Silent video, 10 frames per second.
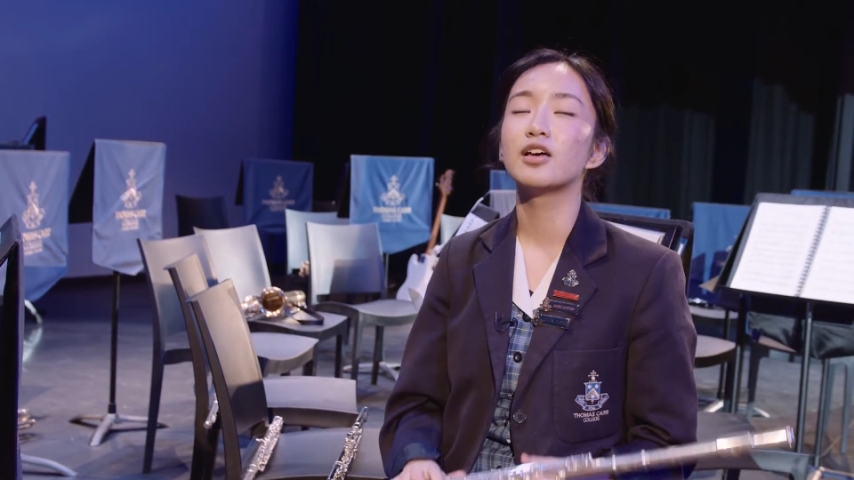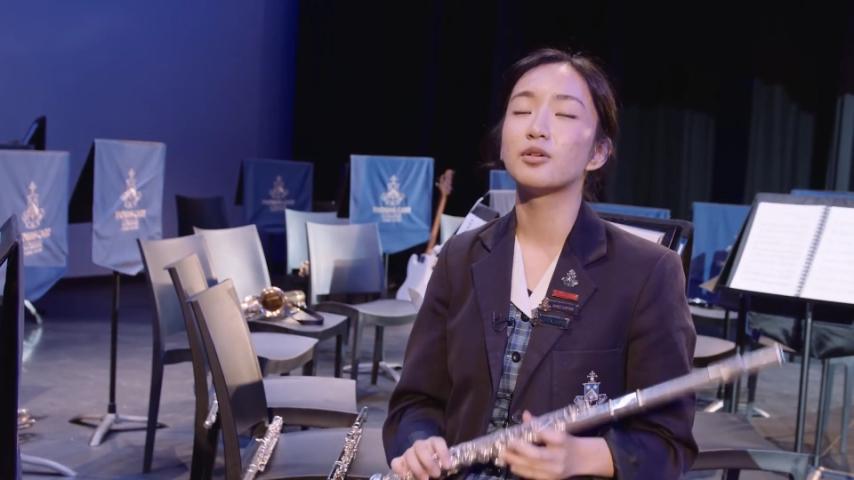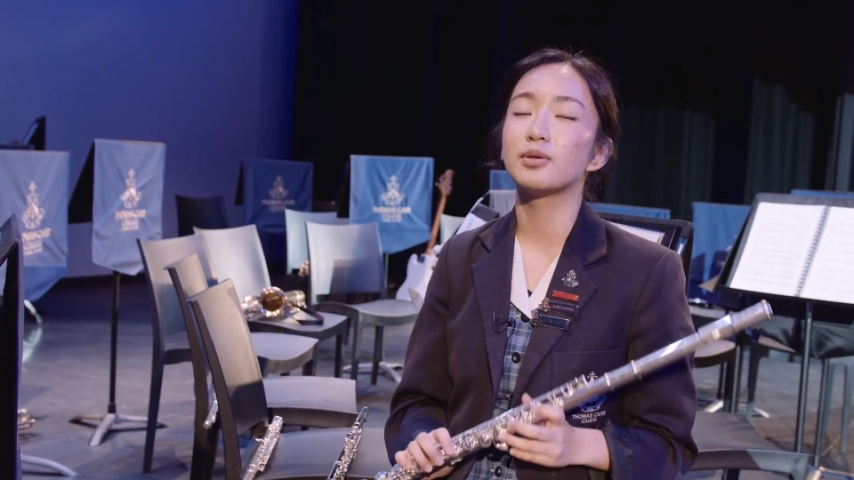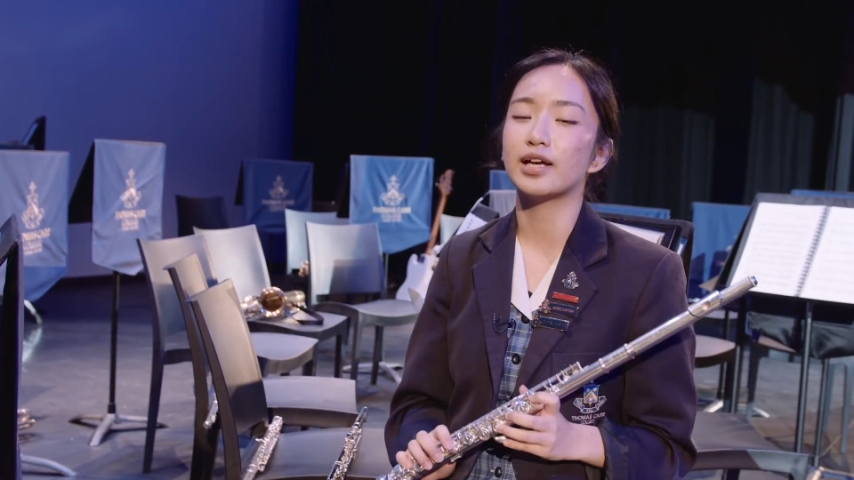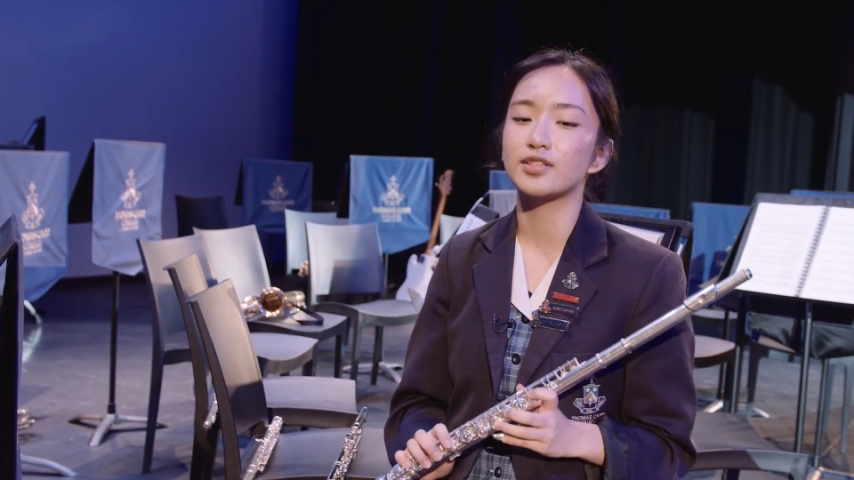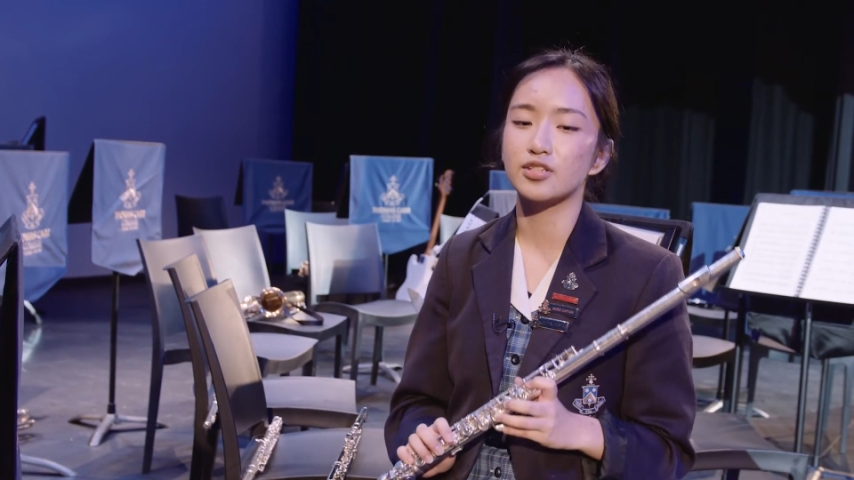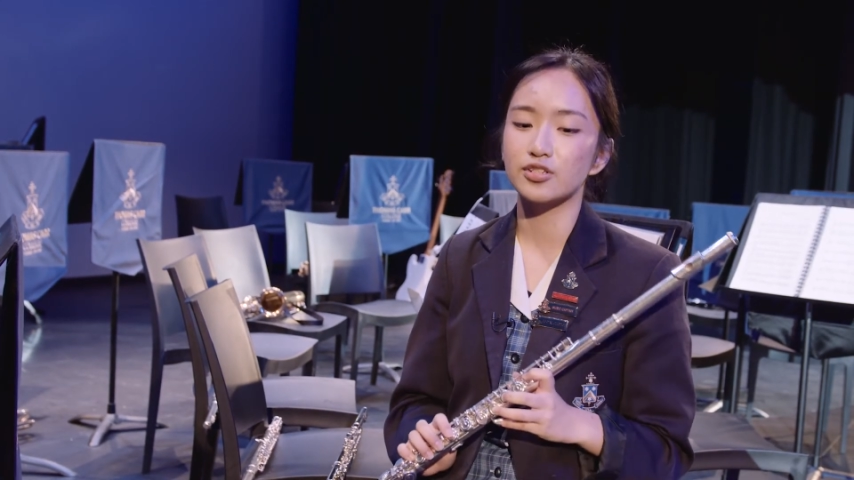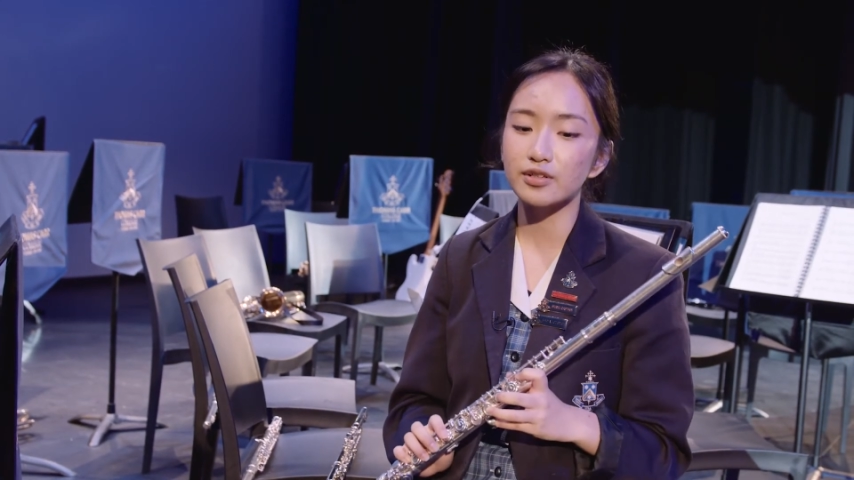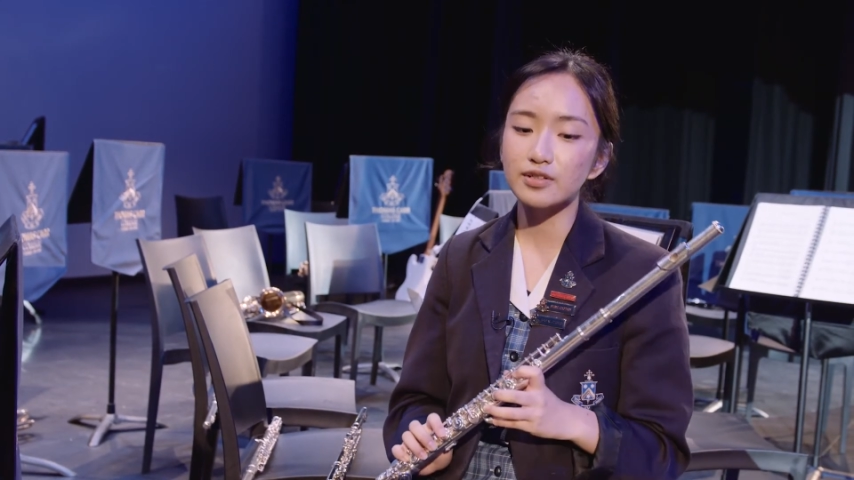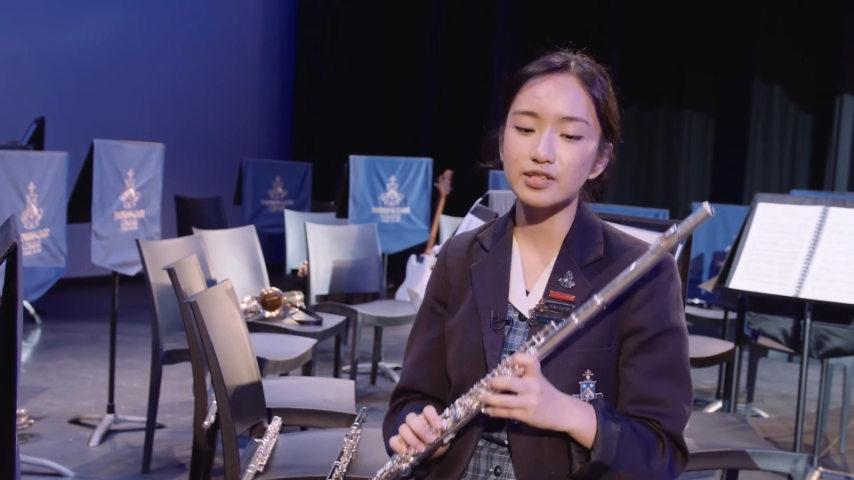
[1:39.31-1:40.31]
we get to
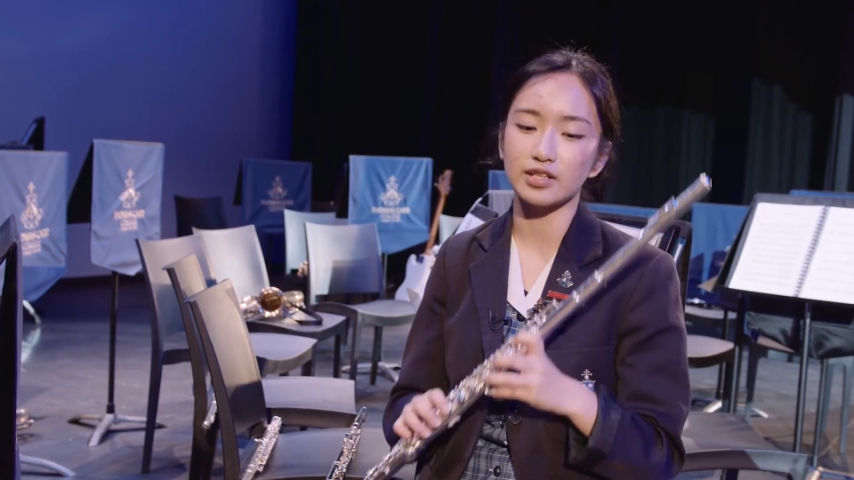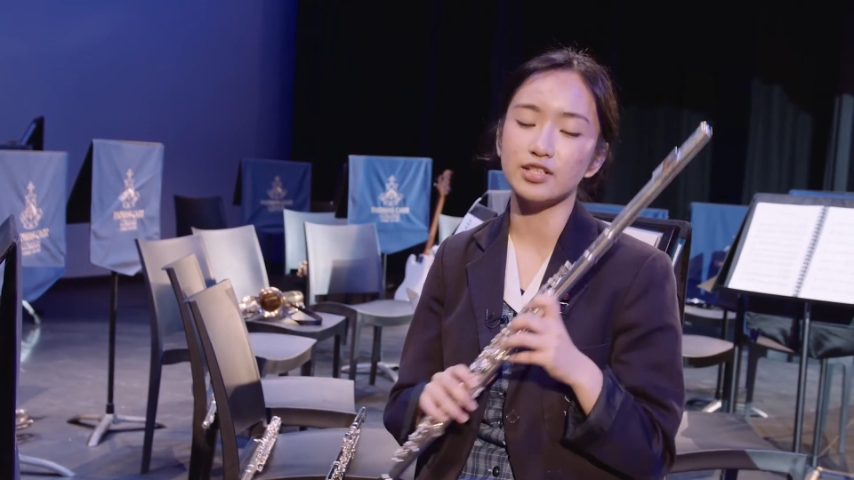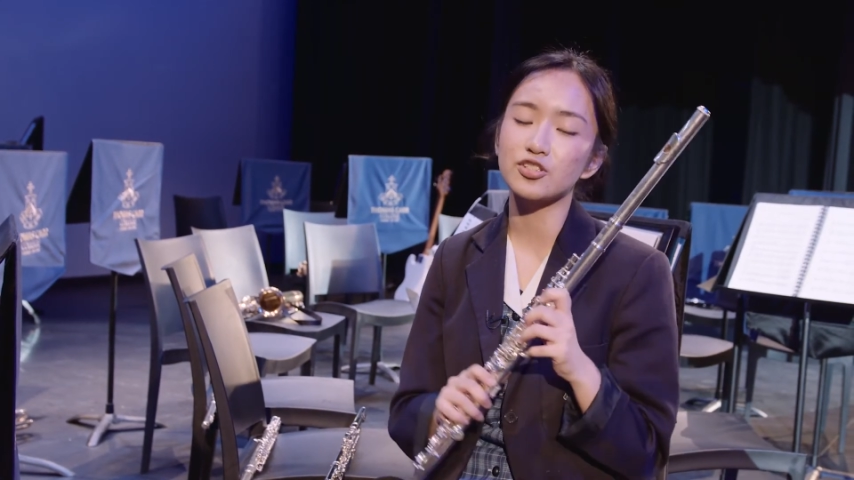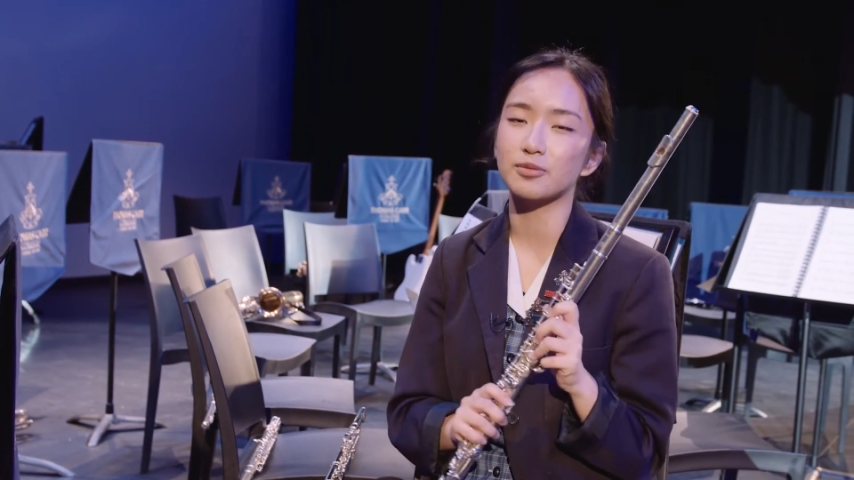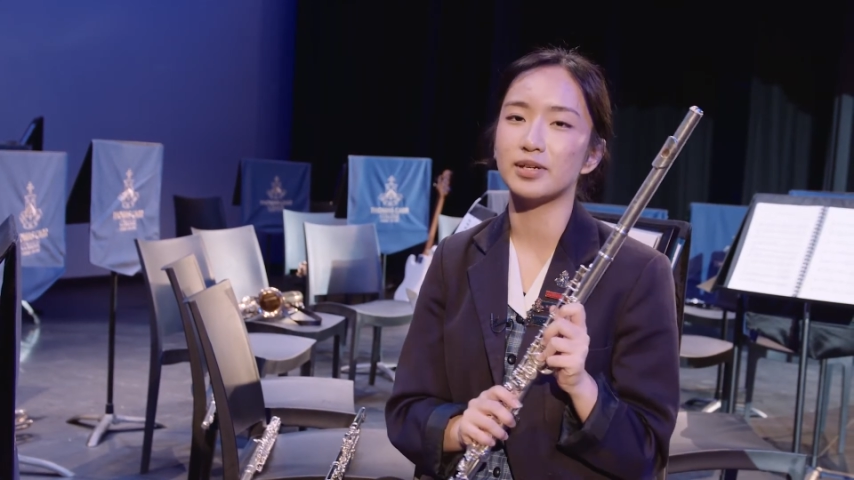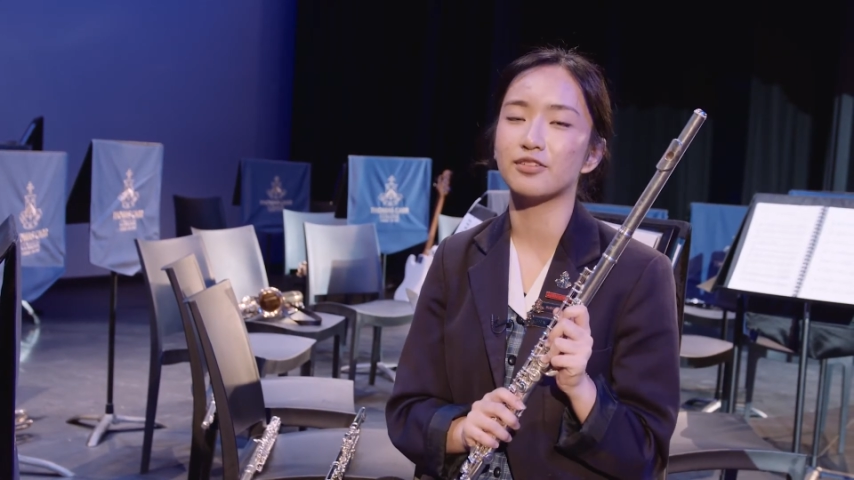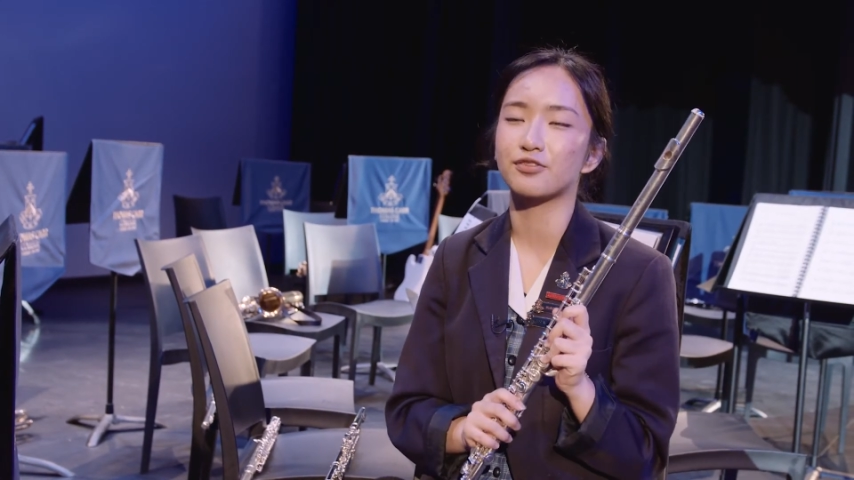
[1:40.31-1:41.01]
choose an instrument